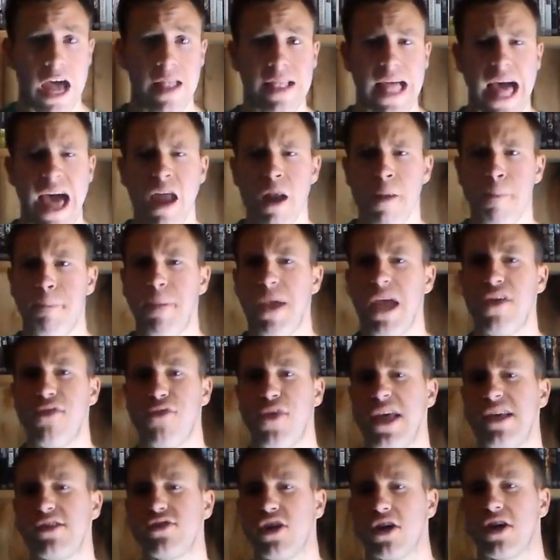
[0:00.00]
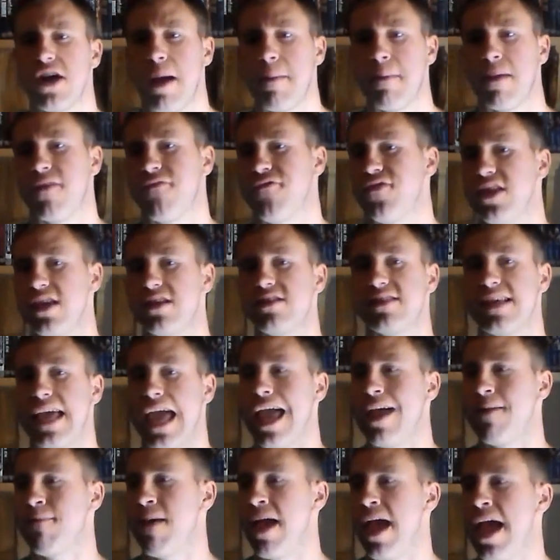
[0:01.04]
a lot of big things are coming for this
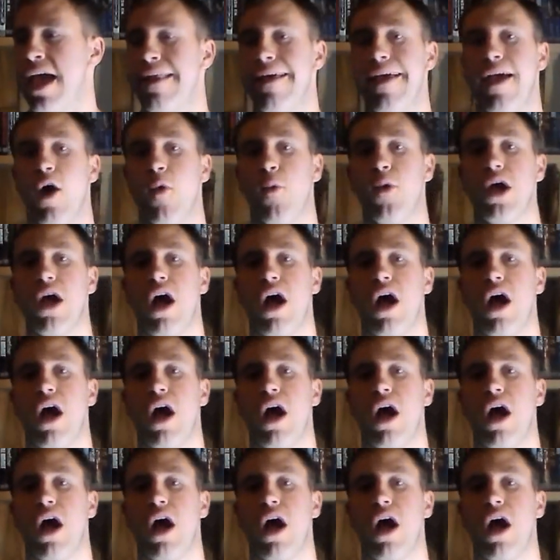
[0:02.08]
game, man.